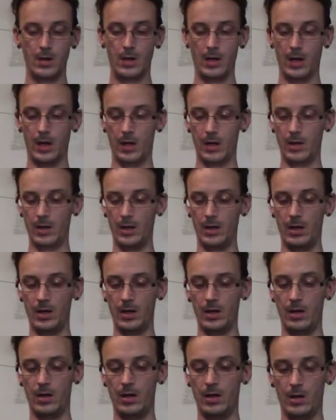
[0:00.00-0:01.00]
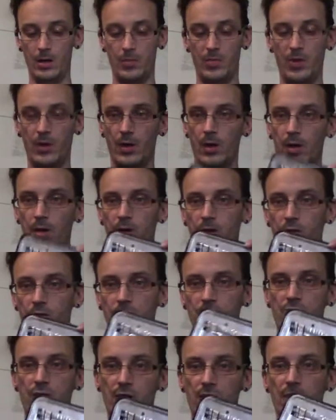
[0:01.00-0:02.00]
and then put three
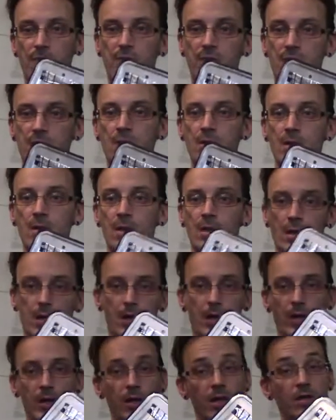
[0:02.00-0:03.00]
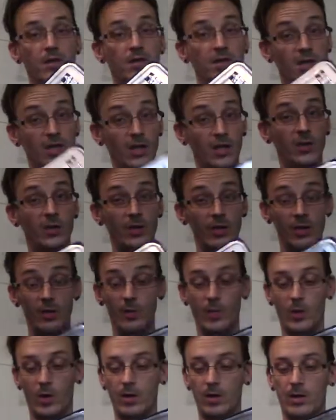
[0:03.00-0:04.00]
strips, and then it still didn't
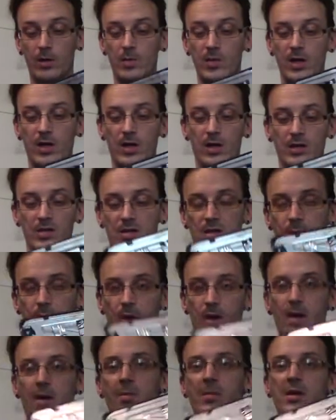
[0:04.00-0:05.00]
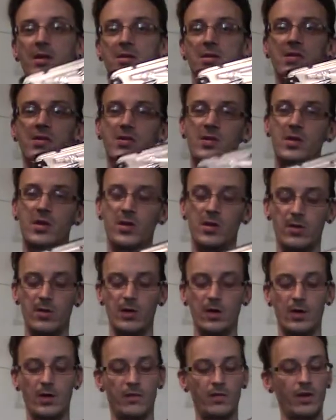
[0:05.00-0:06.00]
work because the bottom isn't secure
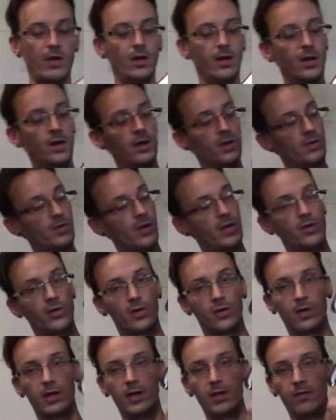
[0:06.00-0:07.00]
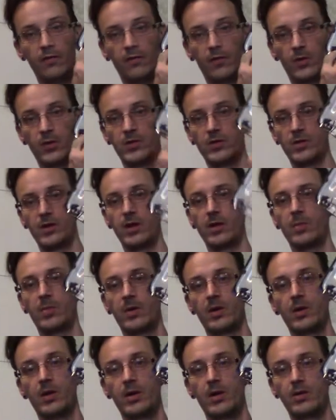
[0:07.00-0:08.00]
enough, so I took the four strip,
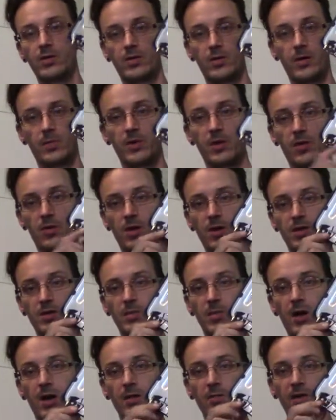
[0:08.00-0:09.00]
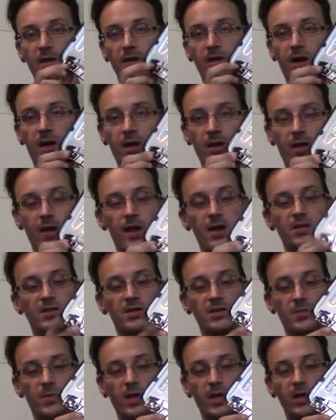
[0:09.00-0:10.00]
stripped it across the bottom to tie the
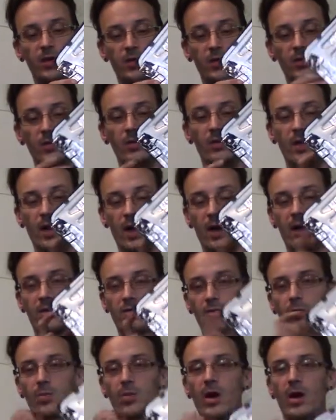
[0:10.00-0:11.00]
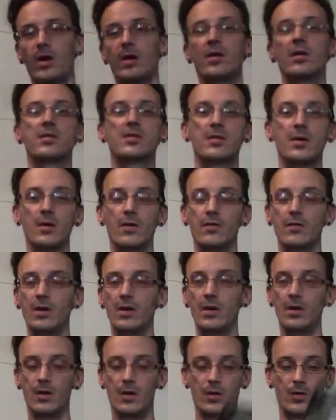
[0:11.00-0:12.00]
license plate to the actual bracket itself,
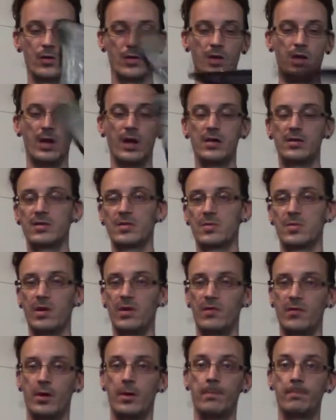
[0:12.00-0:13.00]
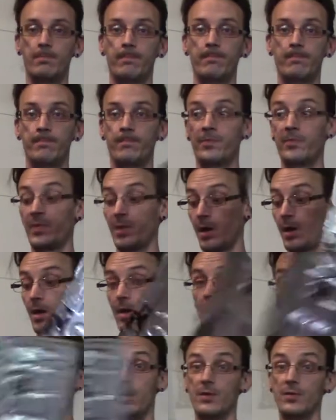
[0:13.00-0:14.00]
or to the license plate frame.
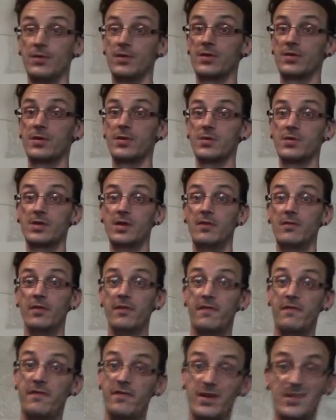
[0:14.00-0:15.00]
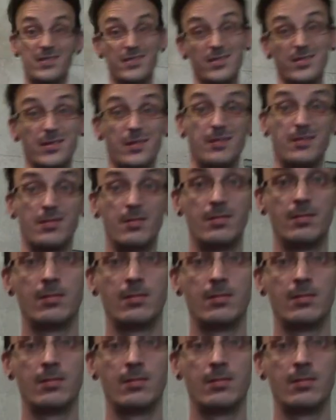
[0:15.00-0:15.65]
So let's go see if it fixes it.